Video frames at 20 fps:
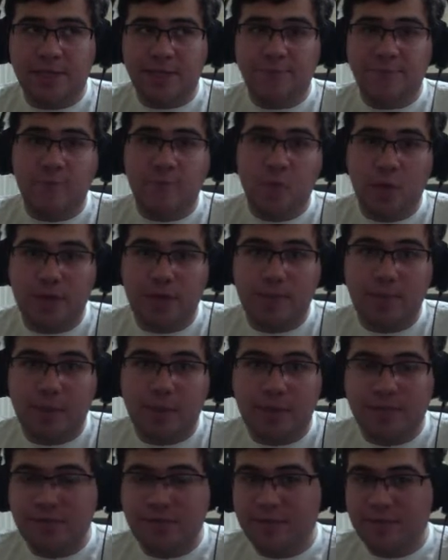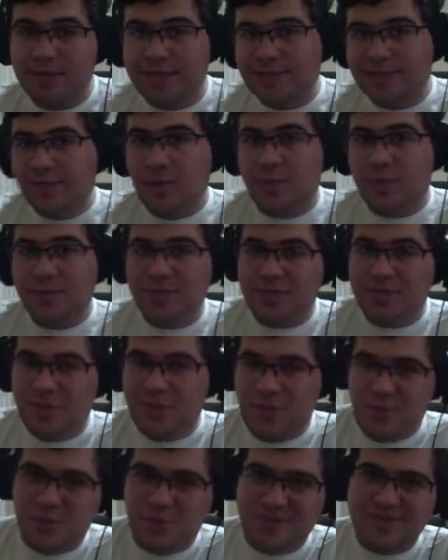four day break for the last two
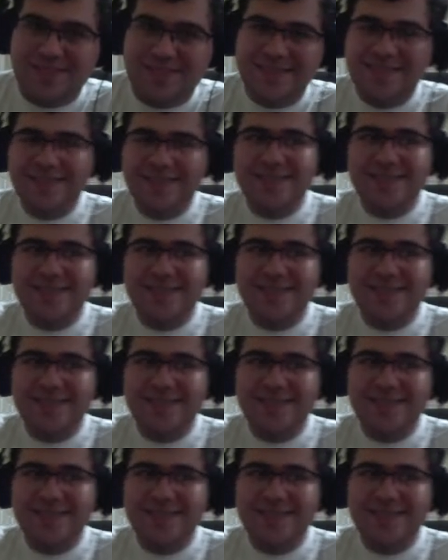episodes.